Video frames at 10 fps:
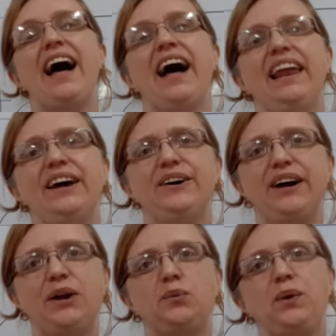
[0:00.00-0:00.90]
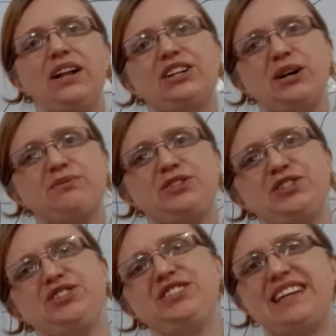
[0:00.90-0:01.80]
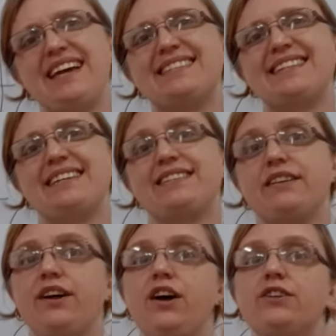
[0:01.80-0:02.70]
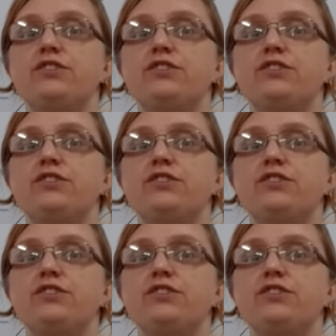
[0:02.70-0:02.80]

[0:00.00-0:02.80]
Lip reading: Hello and welcome to today's lesson.